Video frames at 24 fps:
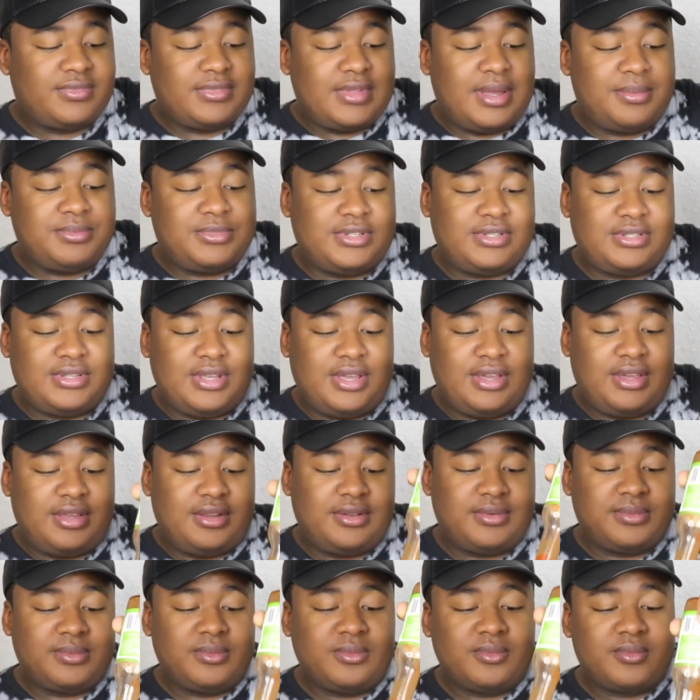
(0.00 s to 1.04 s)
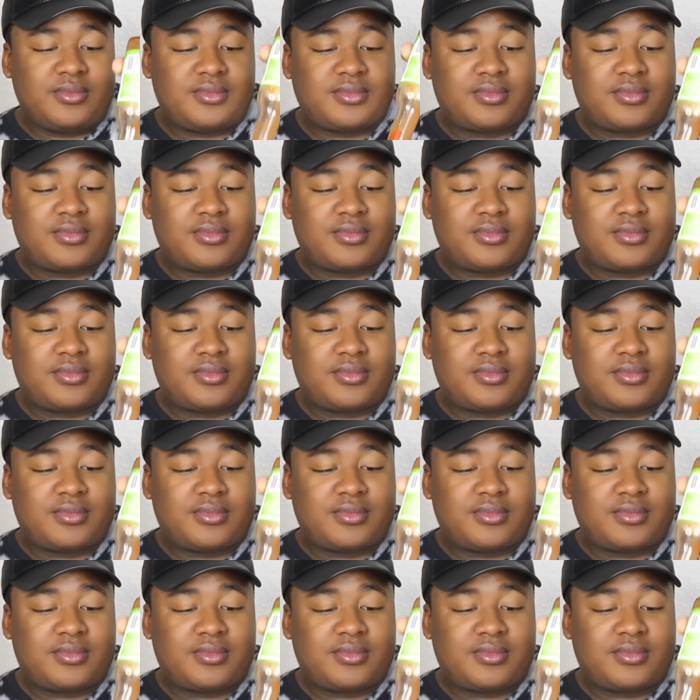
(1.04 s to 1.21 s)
I'm just saying.